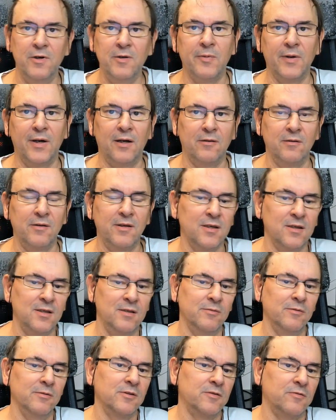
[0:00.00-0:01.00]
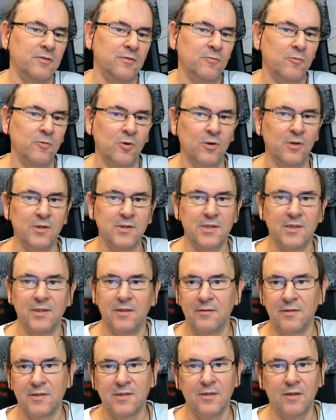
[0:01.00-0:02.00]
rip out cables from
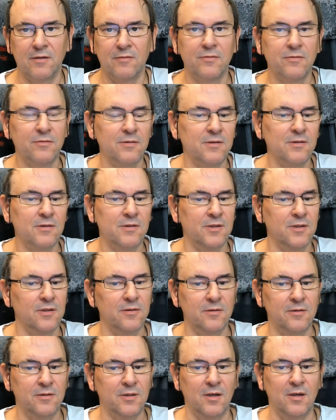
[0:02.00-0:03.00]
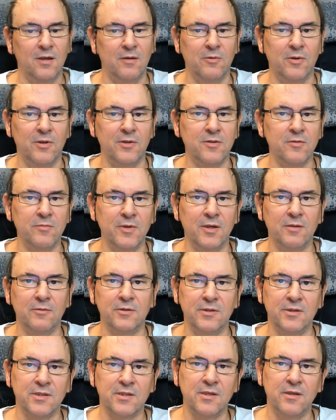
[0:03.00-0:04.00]
walls and stuff. So uh, I want to
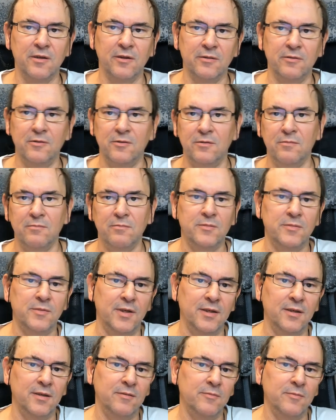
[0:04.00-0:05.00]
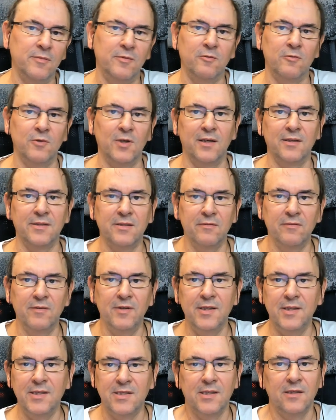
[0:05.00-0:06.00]
be able to just go and
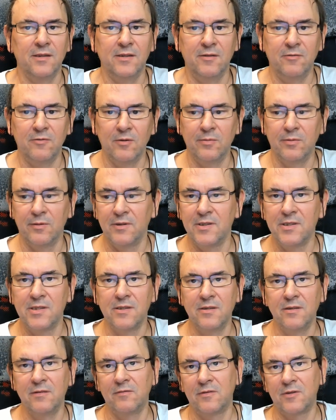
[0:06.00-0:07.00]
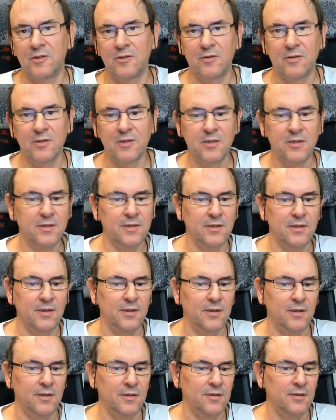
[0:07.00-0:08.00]
relatively easily replace the infrastructure.
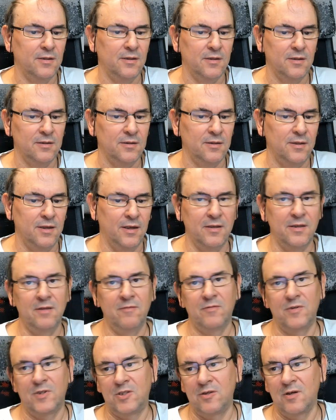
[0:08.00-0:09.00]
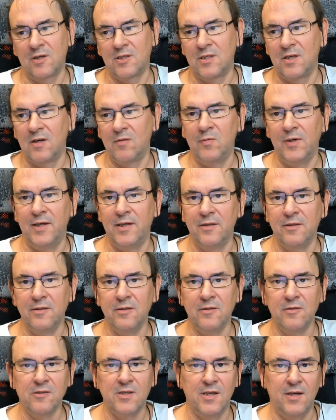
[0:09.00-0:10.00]
Now the infrastructure I
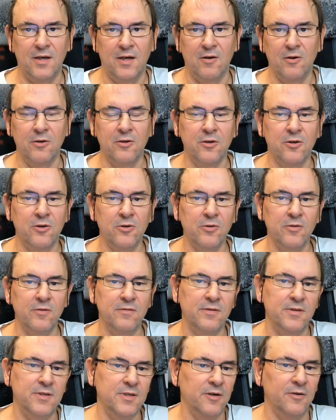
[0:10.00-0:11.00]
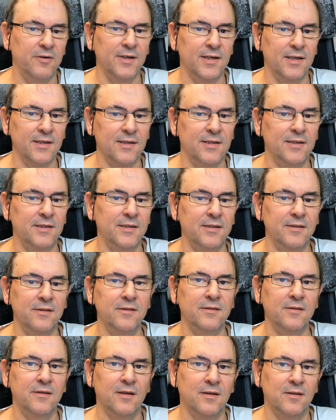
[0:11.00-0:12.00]
plan to use now could
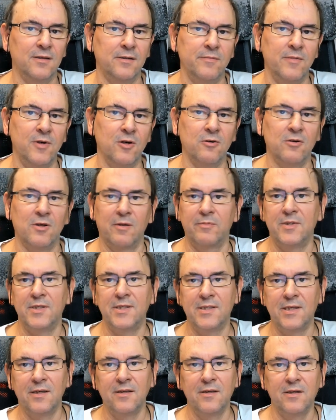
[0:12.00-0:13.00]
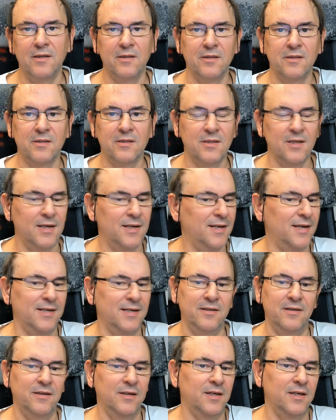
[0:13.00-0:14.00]
theoretically um, go up to 10 gigs,
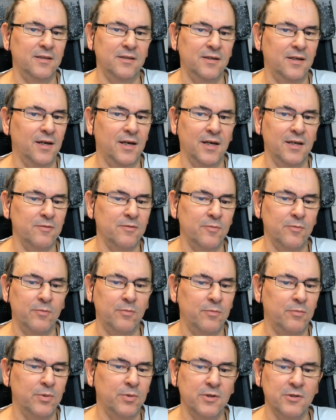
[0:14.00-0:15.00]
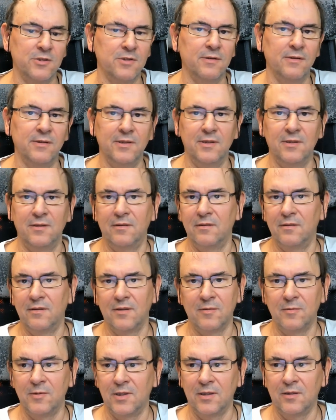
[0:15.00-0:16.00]
and I, I, I, personally,
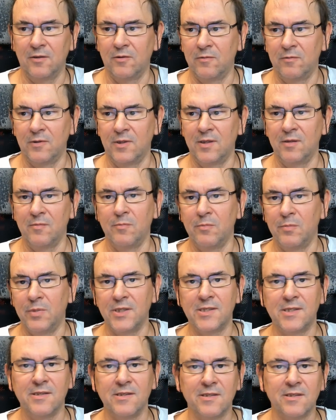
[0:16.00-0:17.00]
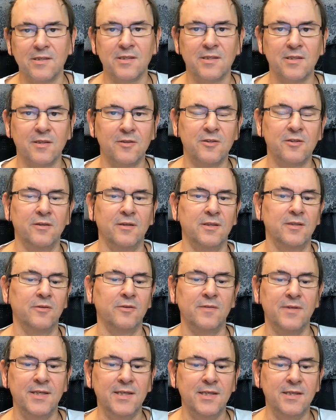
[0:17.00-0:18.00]
I mean, I don't run a business as such, so
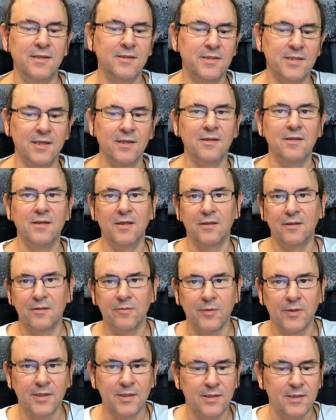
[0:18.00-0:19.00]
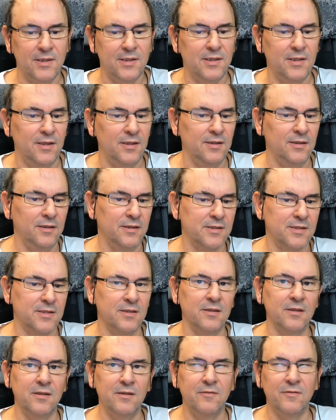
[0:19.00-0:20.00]
I don't need 10 gigs. But
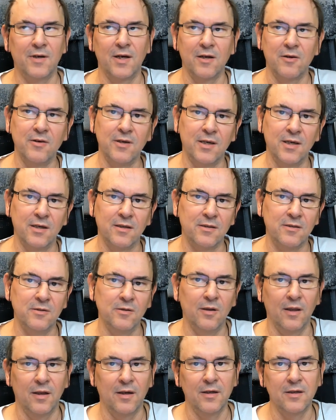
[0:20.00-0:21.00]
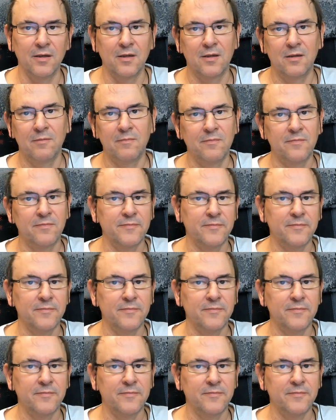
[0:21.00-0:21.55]
let's say that if I could get to like